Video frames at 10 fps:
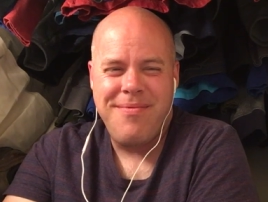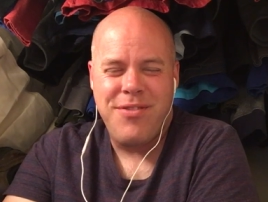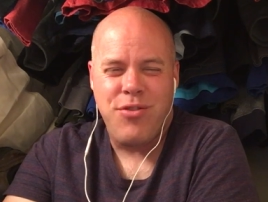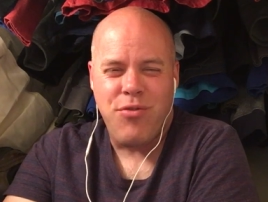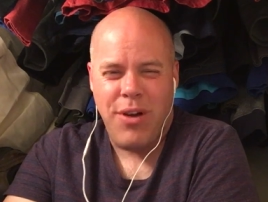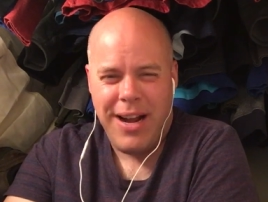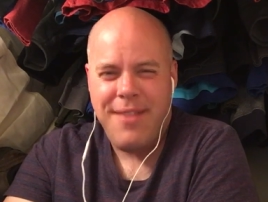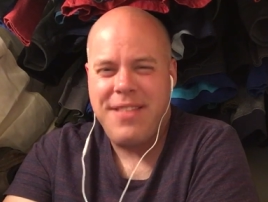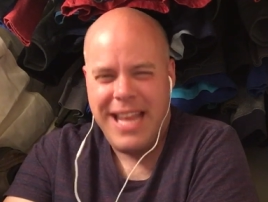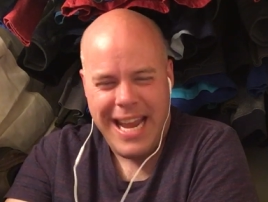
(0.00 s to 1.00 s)

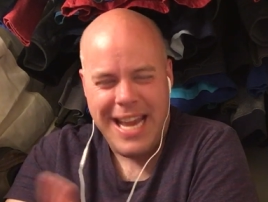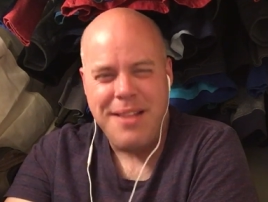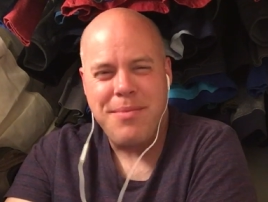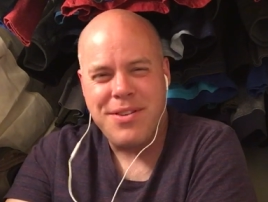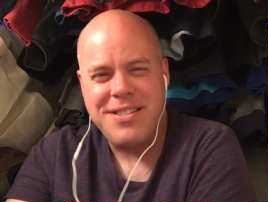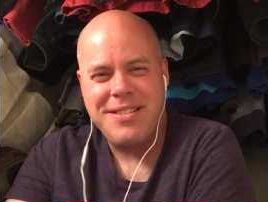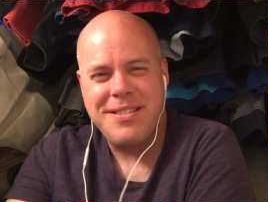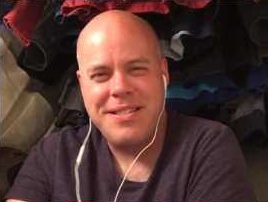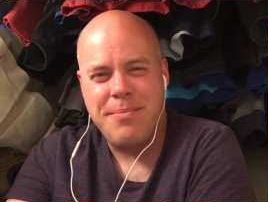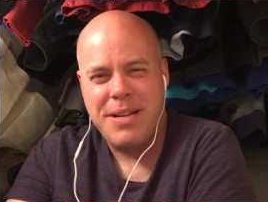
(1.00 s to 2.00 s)
drive the animals
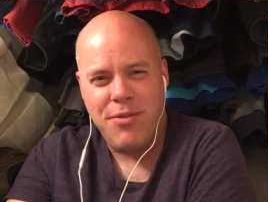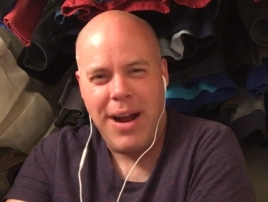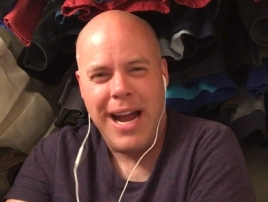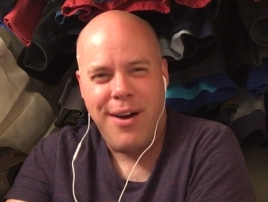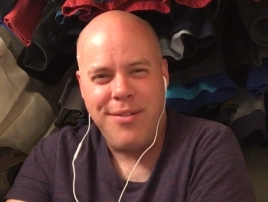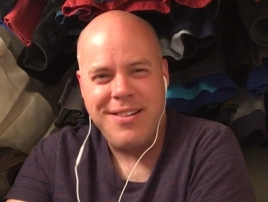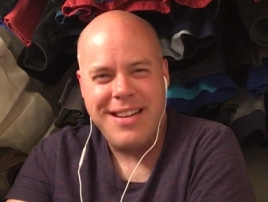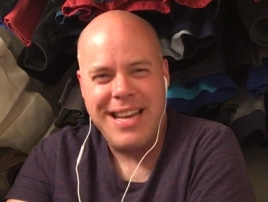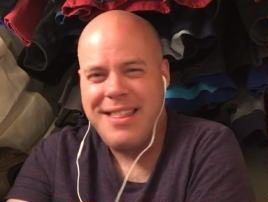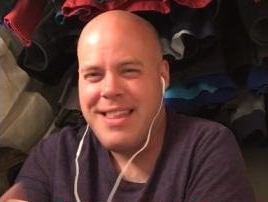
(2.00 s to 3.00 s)
to be drowned
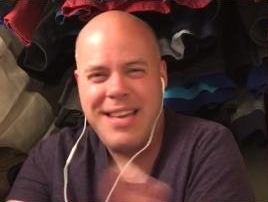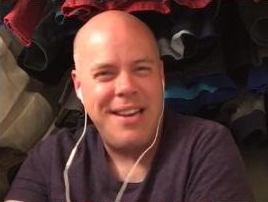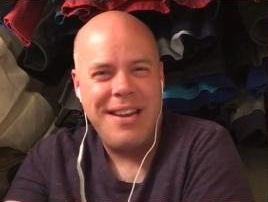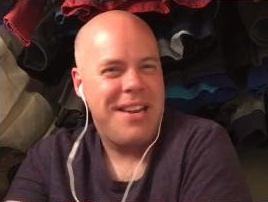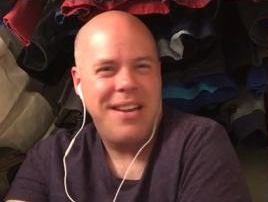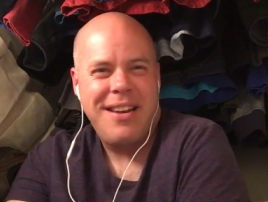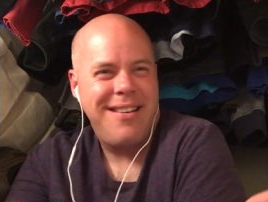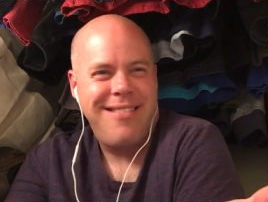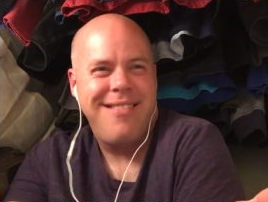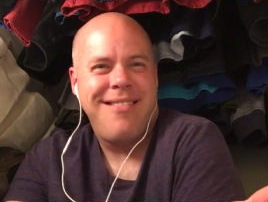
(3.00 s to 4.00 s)
and then,
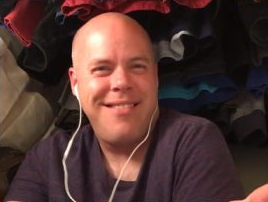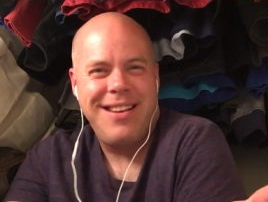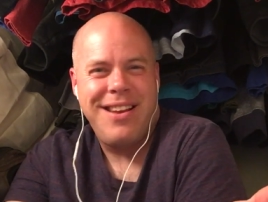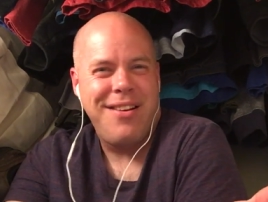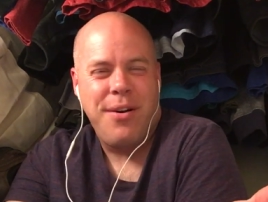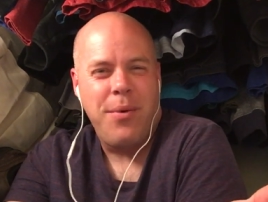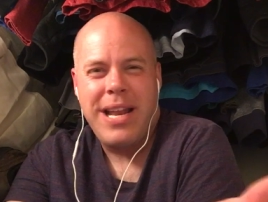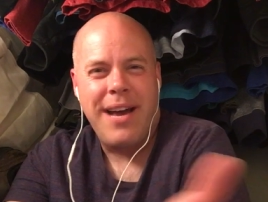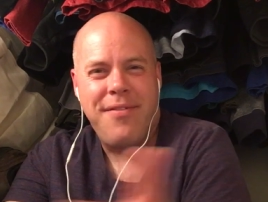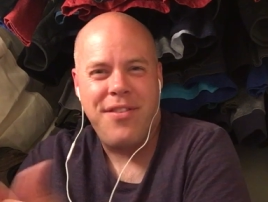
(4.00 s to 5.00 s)
you know,
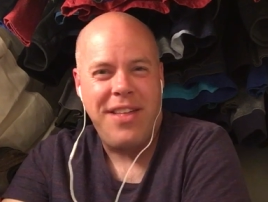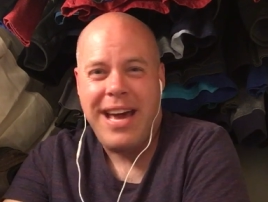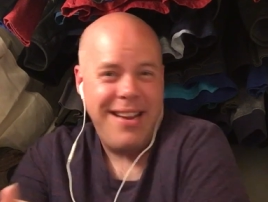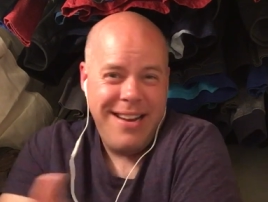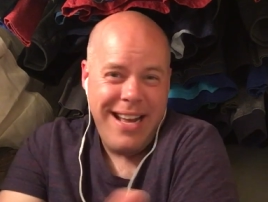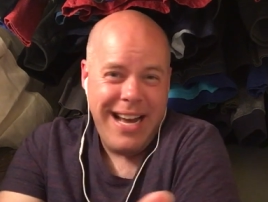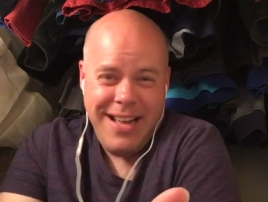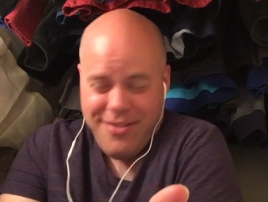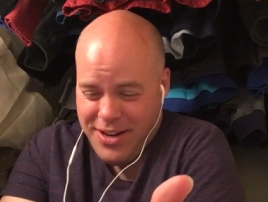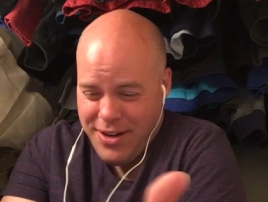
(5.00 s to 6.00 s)
what after that? I
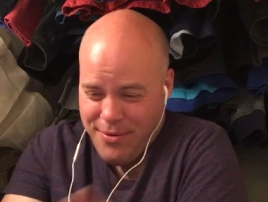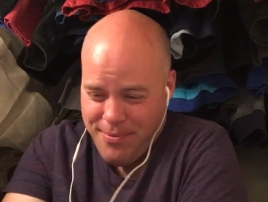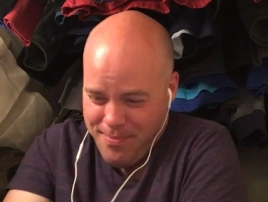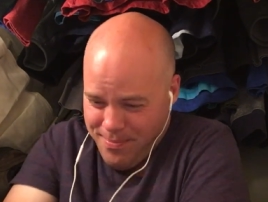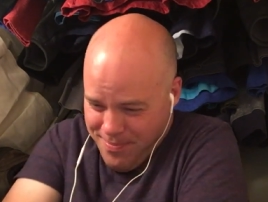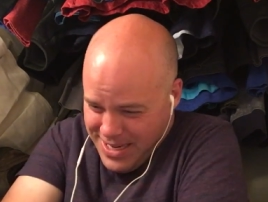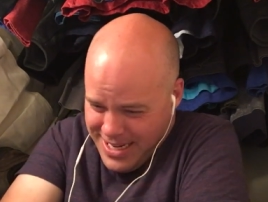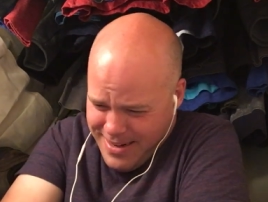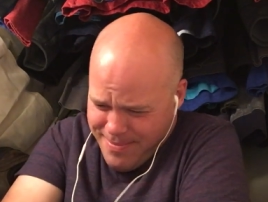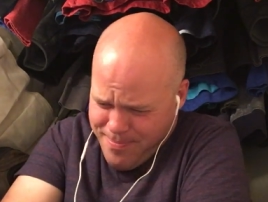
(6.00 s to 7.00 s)
don't know.
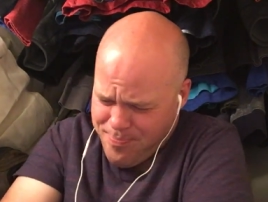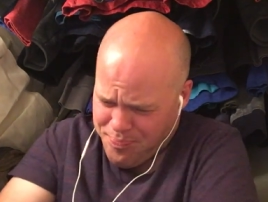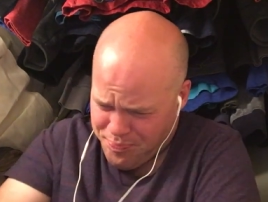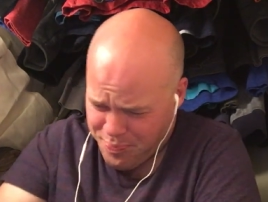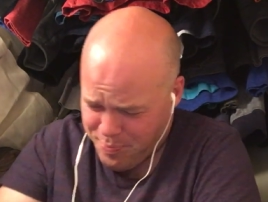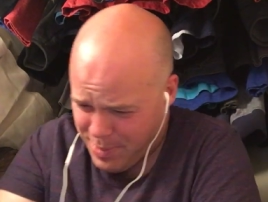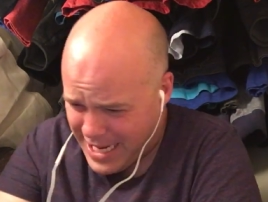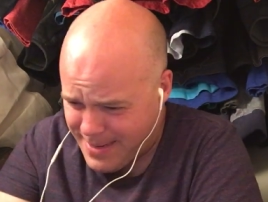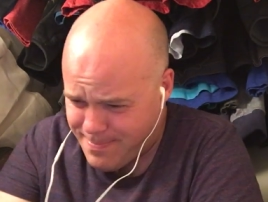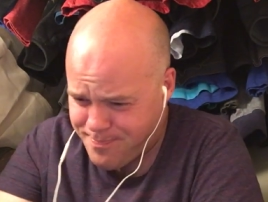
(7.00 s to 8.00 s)
Um, but